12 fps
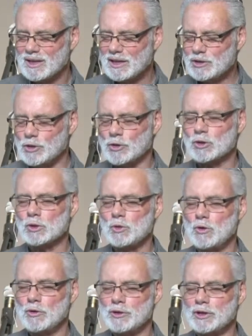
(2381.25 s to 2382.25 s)
your
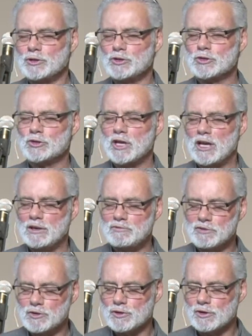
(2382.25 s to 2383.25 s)
glorious
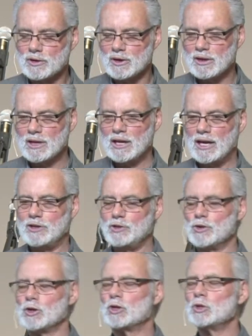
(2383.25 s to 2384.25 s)
Savior, and
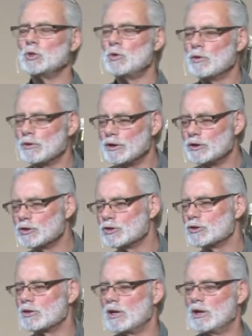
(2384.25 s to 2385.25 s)
your
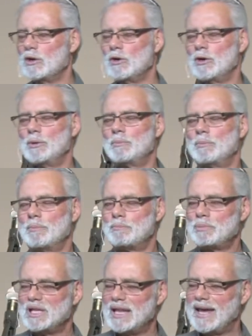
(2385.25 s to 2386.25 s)
glorious
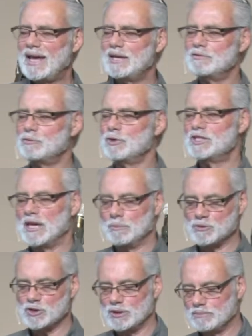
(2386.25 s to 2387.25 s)
plan of
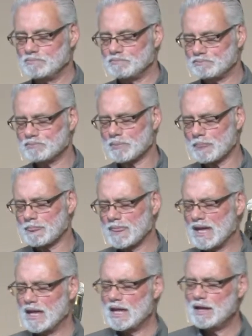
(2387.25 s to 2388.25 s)
redemption.
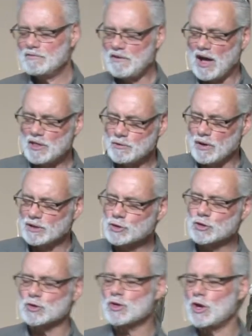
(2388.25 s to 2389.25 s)
Father, on
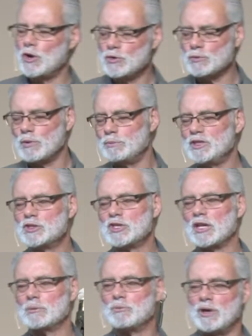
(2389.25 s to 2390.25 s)
Sukkot, when we
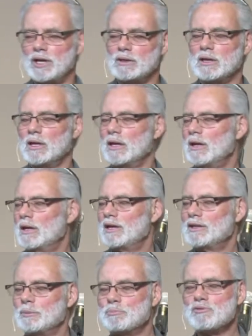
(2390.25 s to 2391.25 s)
celebrate
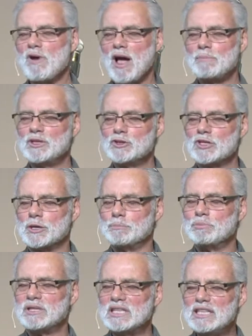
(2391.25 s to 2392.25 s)
the promised
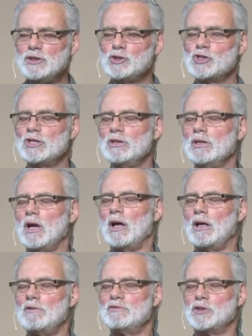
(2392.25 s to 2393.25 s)
completion
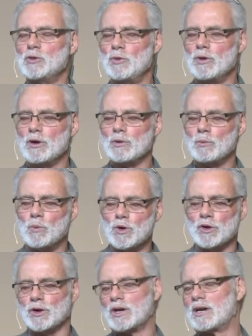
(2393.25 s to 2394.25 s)
of your
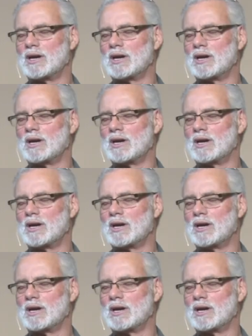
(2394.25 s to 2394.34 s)
work,